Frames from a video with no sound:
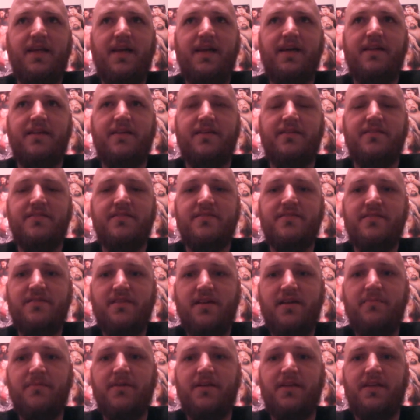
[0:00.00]
had a
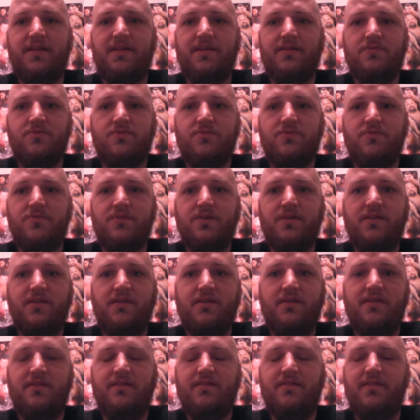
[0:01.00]
stomach injury,